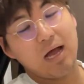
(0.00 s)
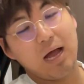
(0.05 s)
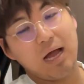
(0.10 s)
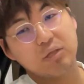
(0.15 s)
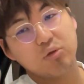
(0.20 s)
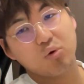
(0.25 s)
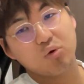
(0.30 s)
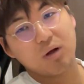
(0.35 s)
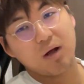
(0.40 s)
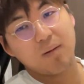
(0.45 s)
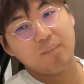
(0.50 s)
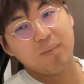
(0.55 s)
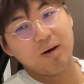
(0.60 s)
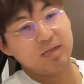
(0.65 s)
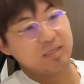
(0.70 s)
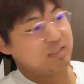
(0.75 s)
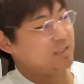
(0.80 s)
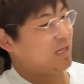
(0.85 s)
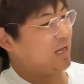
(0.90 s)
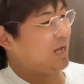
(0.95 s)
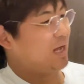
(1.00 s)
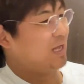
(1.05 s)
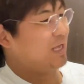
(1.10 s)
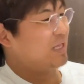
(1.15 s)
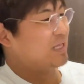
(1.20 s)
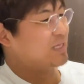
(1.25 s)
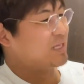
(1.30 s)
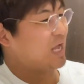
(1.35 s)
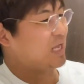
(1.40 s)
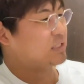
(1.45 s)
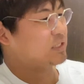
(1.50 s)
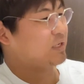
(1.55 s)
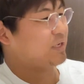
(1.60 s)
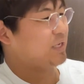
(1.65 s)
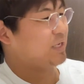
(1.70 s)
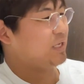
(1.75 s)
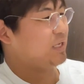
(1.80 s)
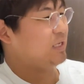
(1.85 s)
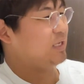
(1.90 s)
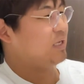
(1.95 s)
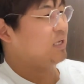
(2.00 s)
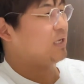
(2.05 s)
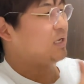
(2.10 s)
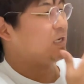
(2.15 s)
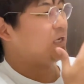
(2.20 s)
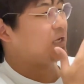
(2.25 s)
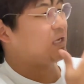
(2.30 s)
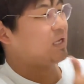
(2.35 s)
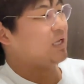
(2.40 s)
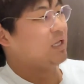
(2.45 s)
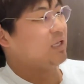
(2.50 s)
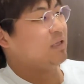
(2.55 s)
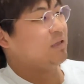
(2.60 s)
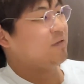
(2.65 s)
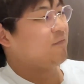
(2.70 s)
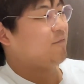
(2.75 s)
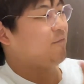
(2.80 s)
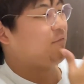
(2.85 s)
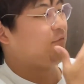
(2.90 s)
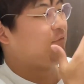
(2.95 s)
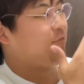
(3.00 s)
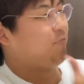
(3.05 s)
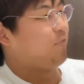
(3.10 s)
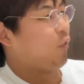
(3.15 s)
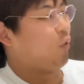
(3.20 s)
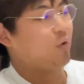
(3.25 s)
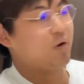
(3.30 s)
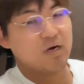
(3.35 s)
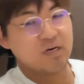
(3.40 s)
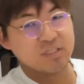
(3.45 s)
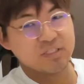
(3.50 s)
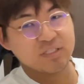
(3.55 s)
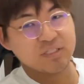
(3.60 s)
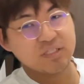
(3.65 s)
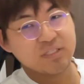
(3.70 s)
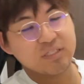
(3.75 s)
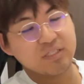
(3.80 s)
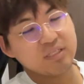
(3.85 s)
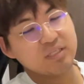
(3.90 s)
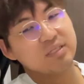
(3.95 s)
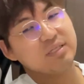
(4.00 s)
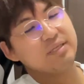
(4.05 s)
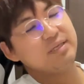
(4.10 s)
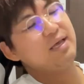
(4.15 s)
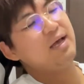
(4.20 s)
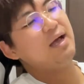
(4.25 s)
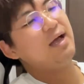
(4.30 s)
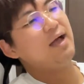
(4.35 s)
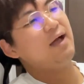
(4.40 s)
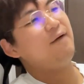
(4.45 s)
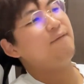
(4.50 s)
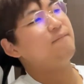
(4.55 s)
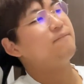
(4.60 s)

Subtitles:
I talk about the industry in focus. Yeah.